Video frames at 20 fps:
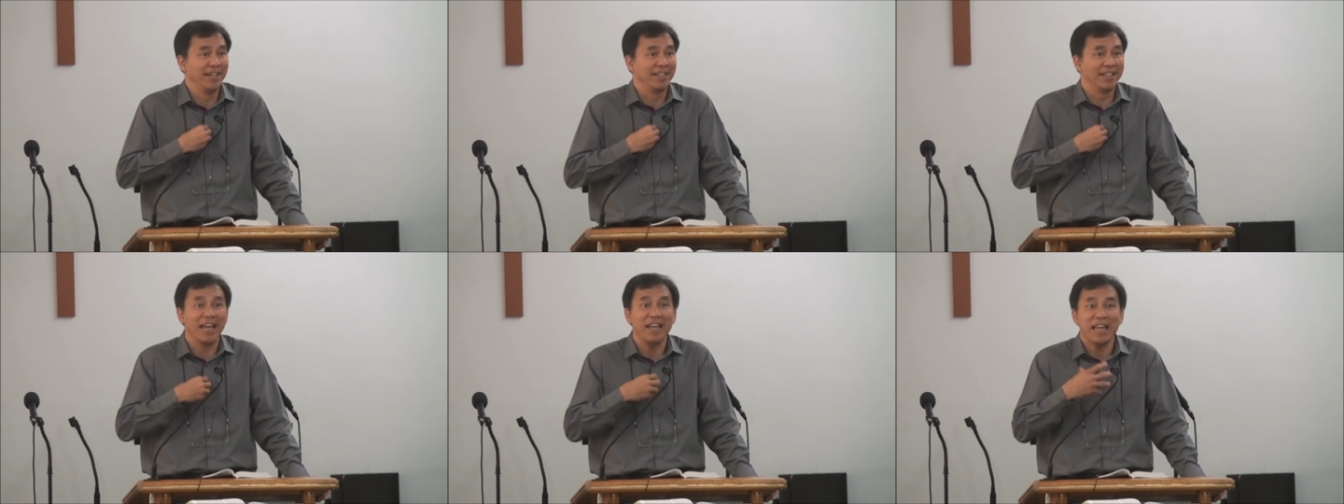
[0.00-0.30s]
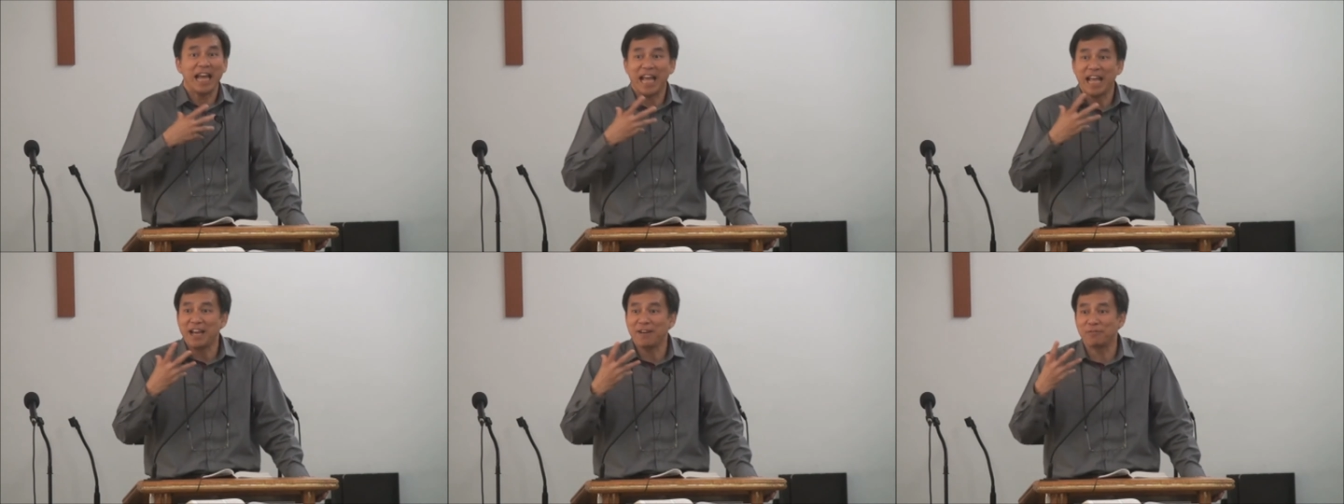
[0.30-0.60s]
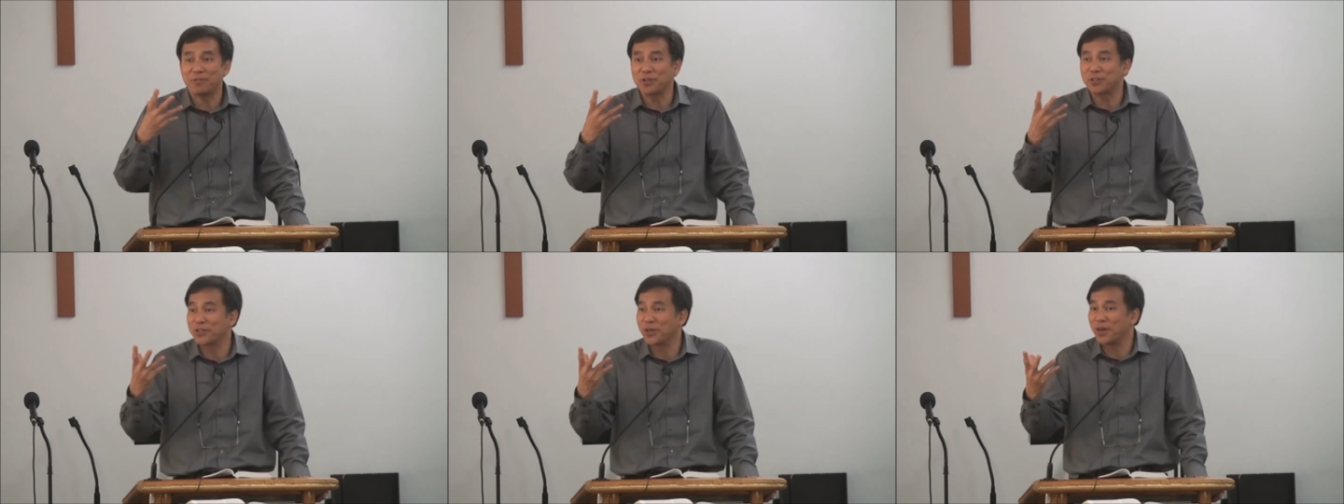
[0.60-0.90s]
Then I
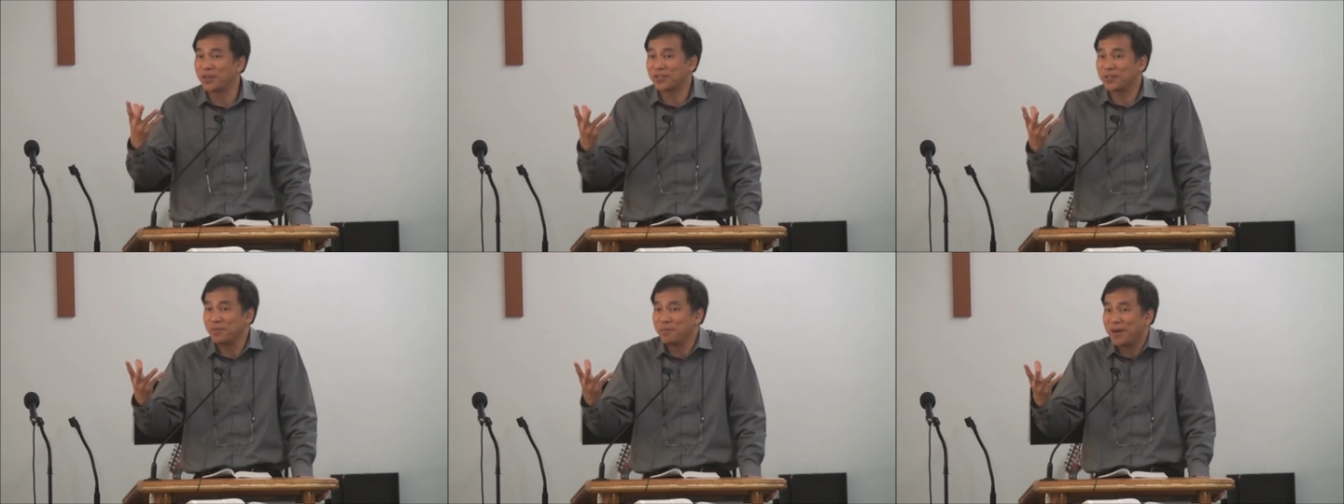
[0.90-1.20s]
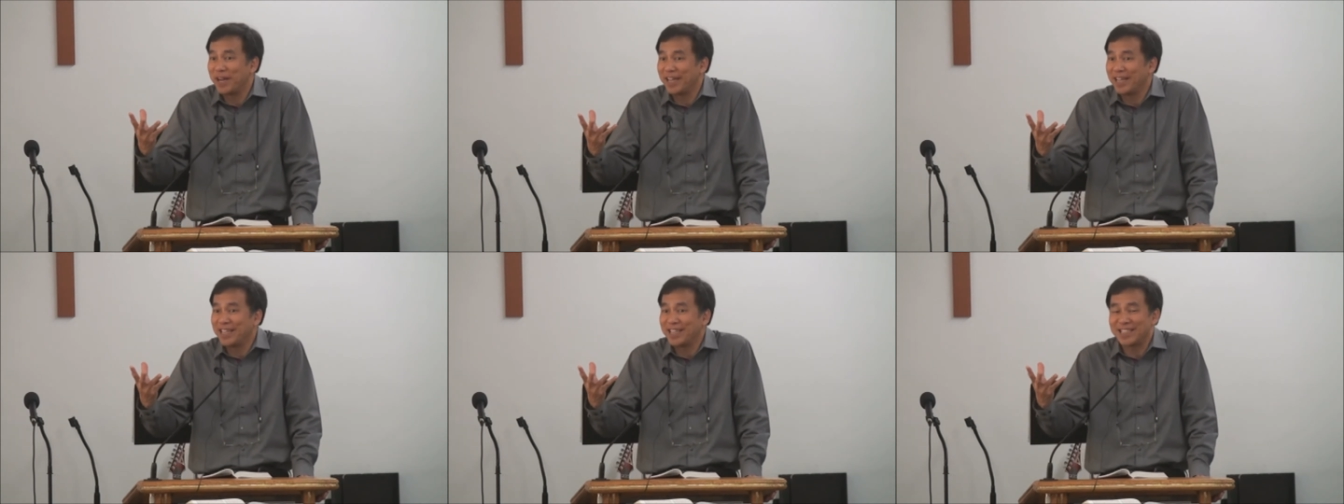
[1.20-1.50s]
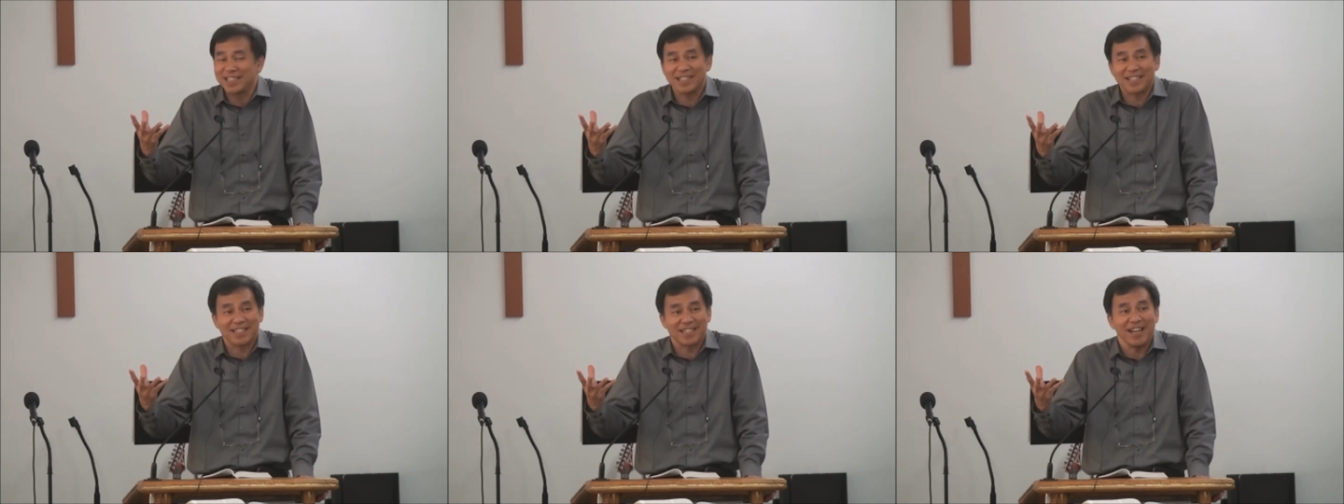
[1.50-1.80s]
have to talk to my
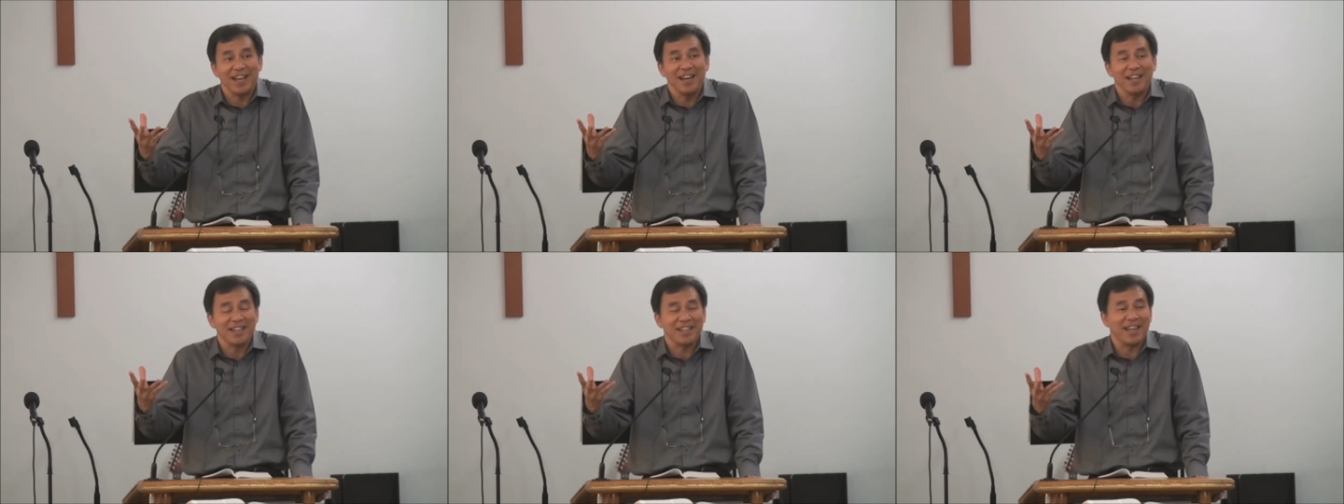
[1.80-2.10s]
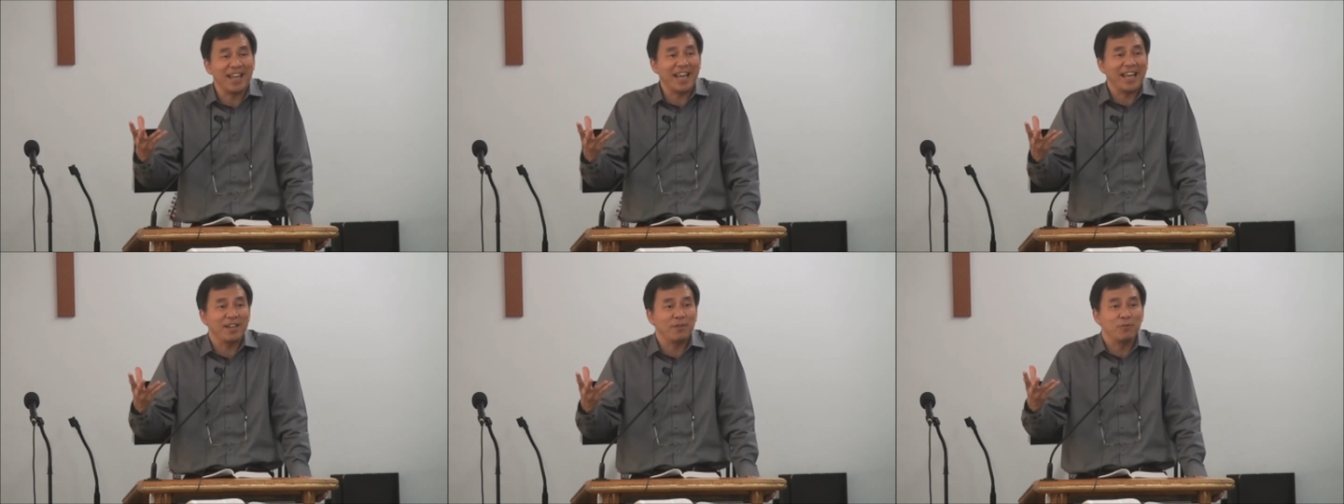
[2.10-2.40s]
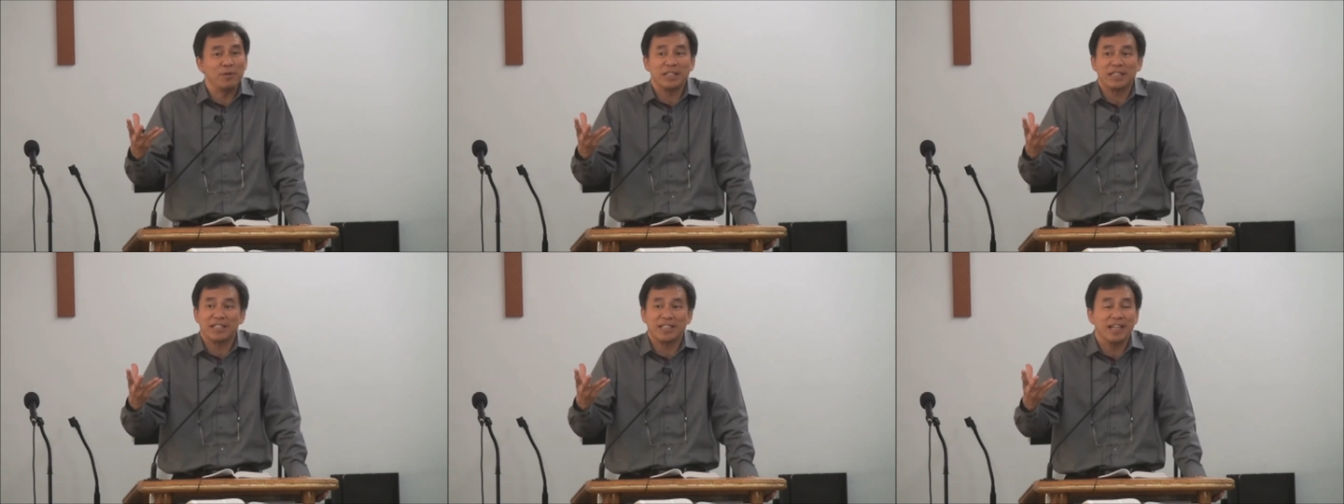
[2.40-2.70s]
son,
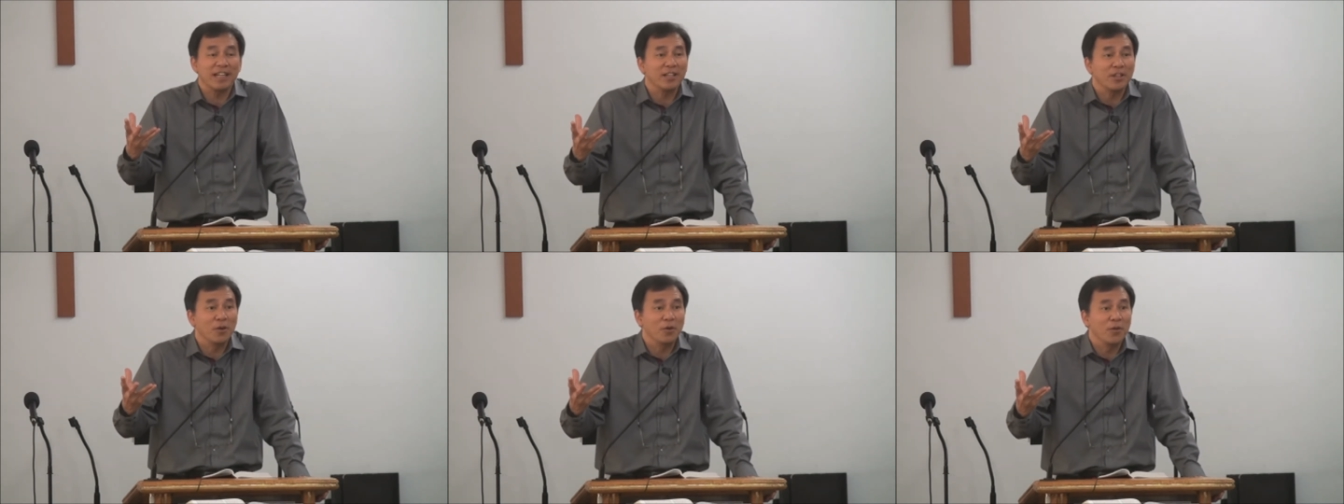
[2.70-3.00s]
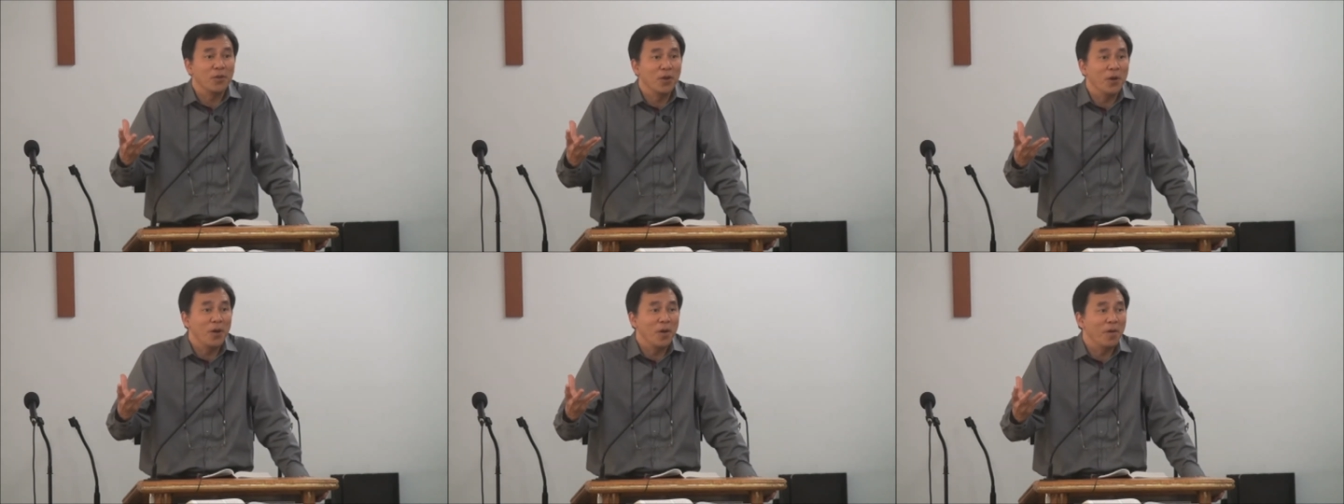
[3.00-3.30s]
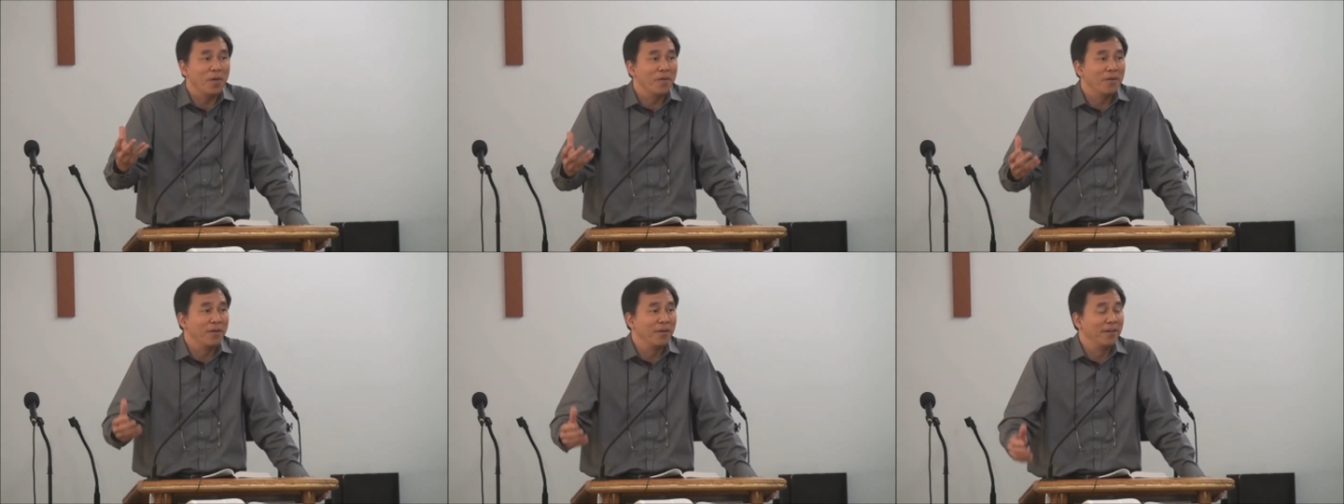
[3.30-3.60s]
and we still don't
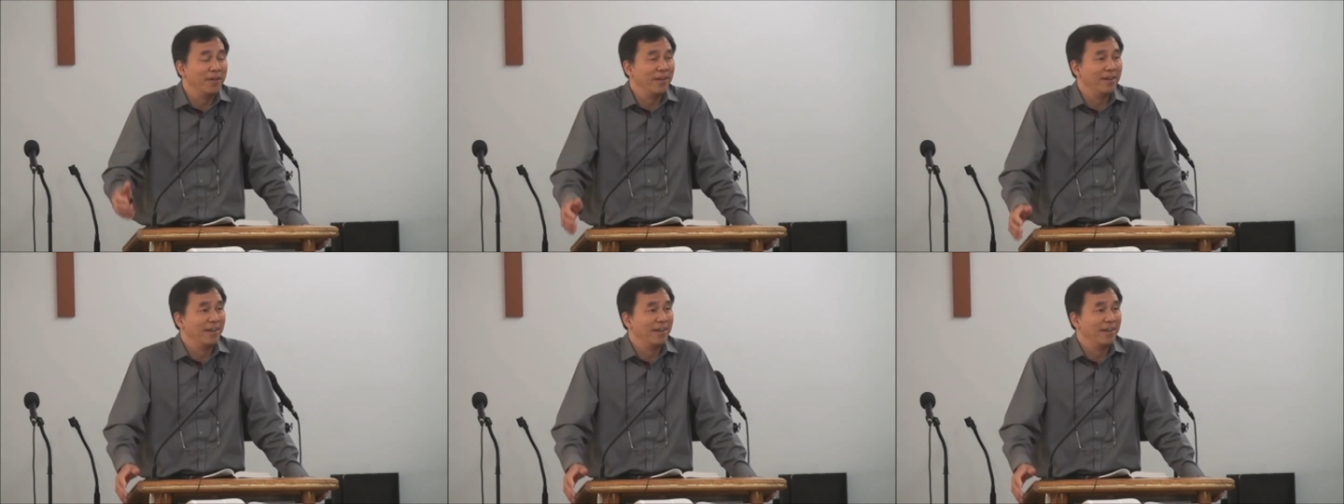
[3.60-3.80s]
know